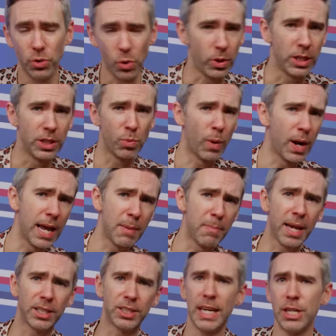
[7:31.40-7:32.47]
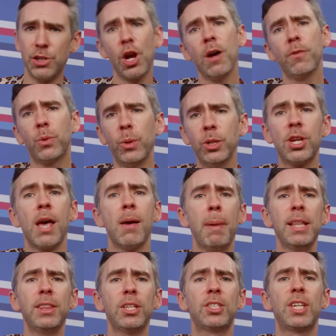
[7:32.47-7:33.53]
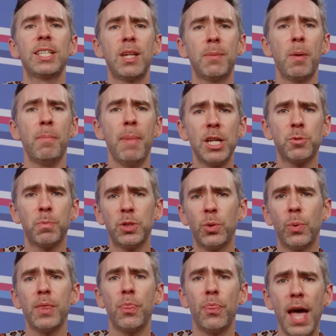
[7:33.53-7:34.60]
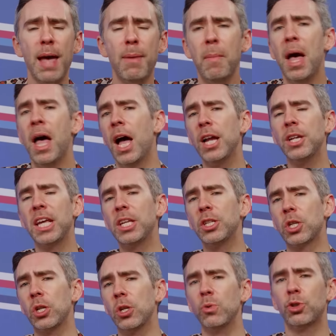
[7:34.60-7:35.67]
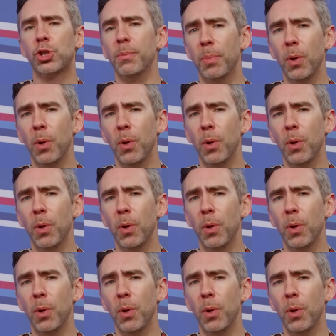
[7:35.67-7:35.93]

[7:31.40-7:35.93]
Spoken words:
Talking to Renee backstage afterwards, Penta set up a match between them and his Lucha